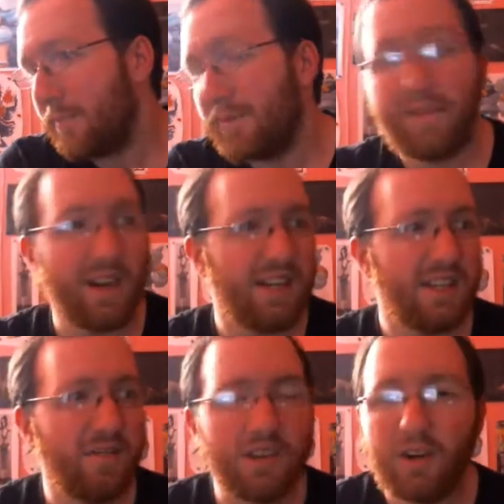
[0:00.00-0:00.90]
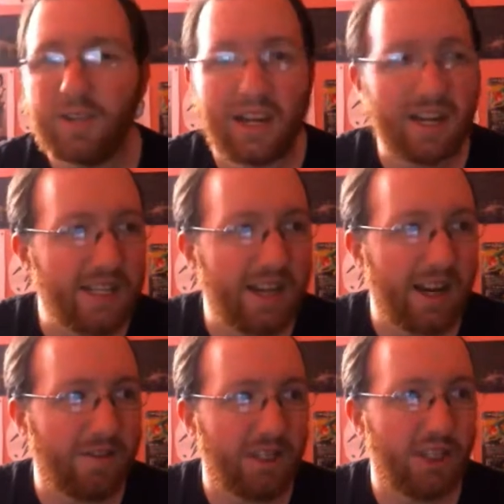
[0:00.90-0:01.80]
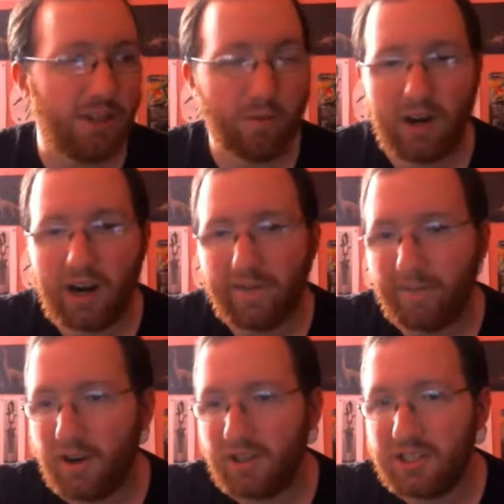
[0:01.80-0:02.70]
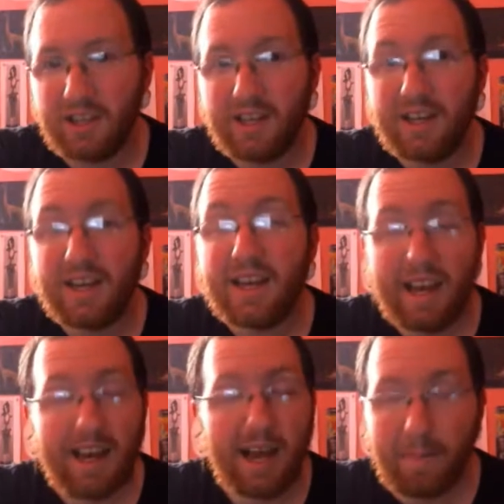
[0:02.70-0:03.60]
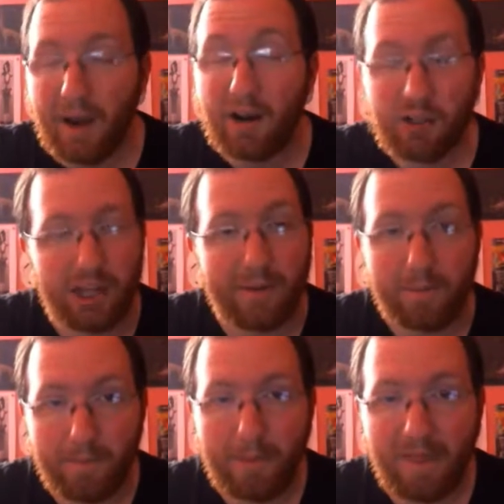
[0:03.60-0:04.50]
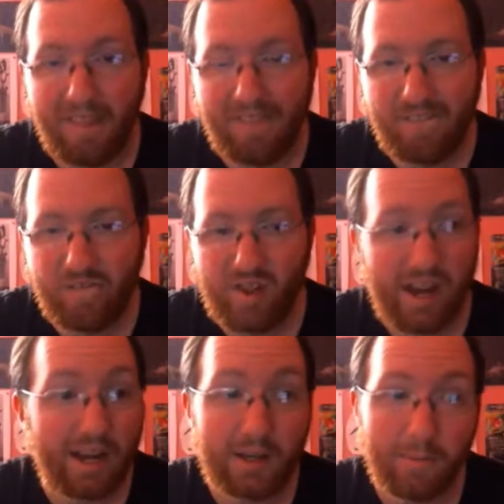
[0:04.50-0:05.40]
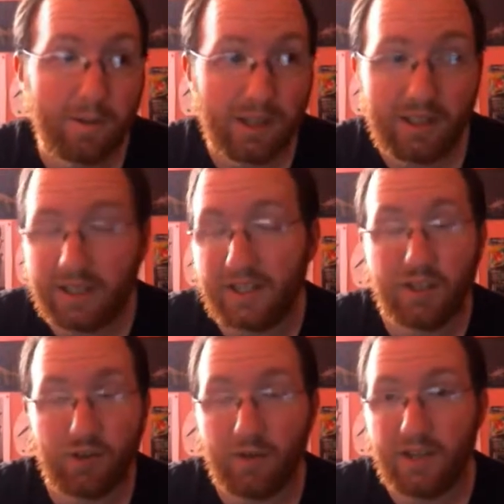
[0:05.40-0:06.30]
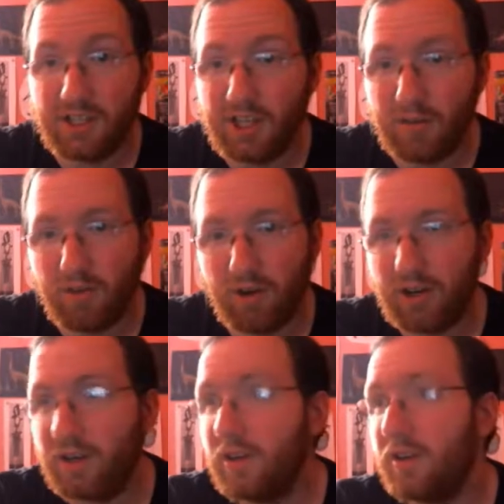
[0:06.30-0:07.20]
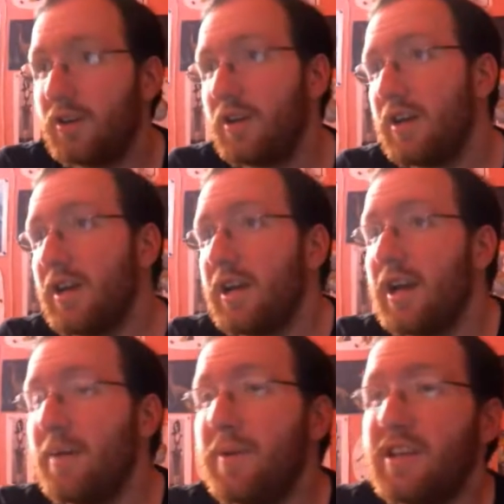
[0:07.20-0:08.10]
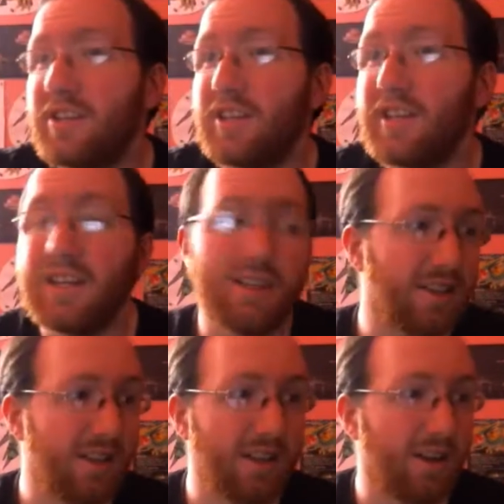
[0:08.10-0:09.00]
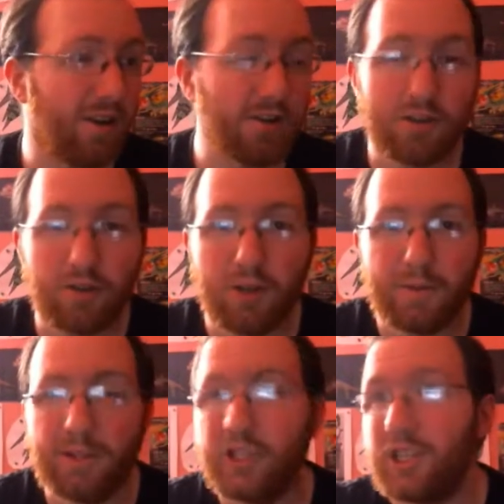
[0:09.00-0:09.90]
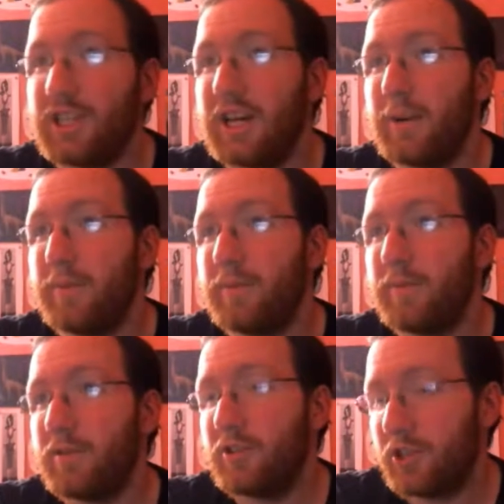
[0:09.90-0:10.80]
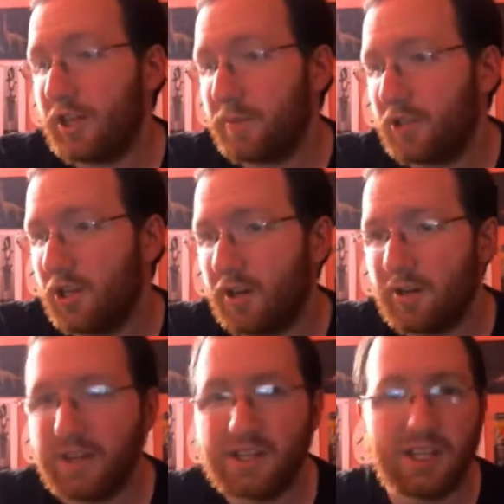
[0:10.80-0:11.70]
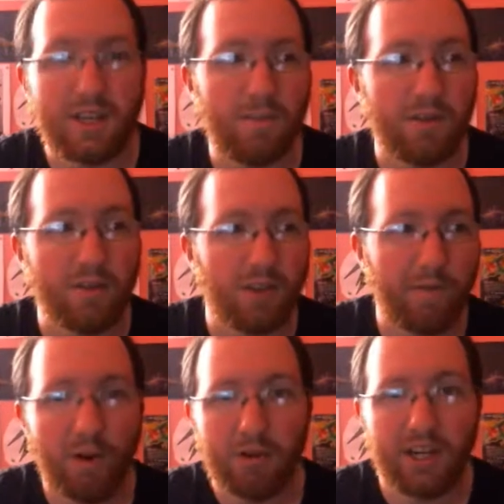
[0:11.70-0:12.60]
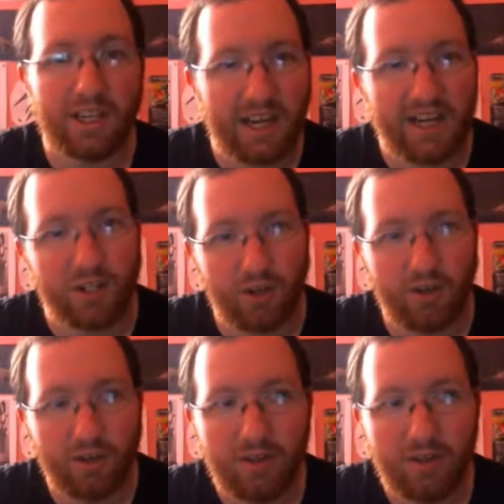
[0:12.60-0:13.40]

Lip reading: But the fact, even though that I did have Incineroar out first, it had Power Gem and completely destroyed Incineroar. And basically, Ultra Necrozma just kept slaughtering my team using Photon Geyser.